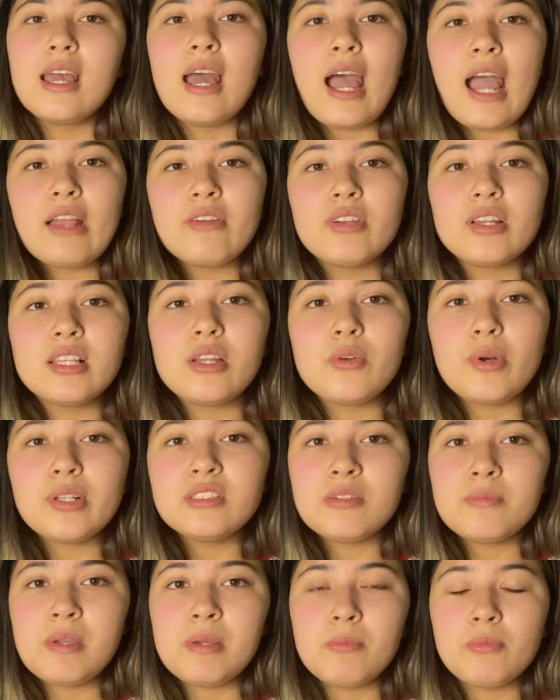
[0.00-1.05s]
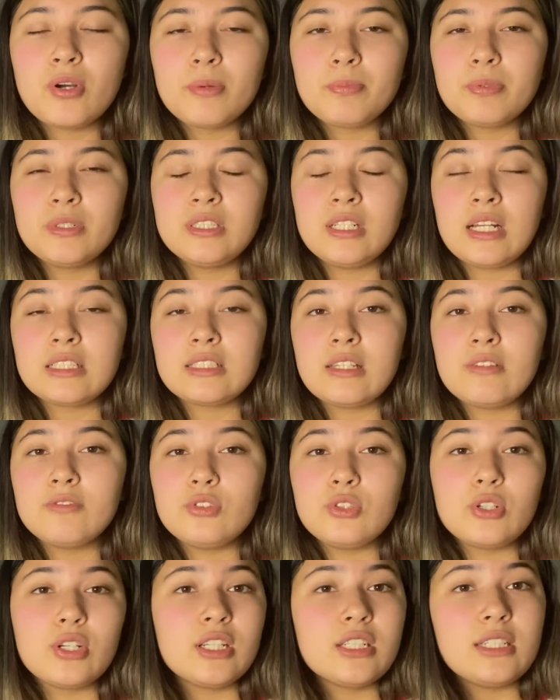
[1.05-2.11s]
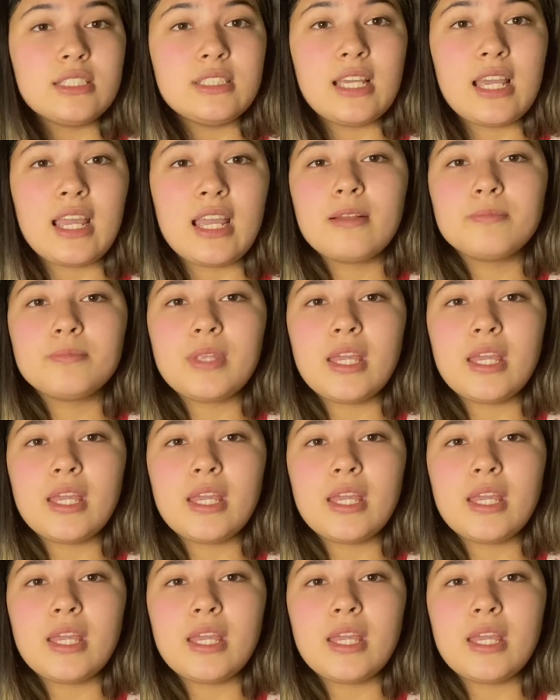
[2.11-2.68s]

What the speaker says: I really want to be more productive during the day,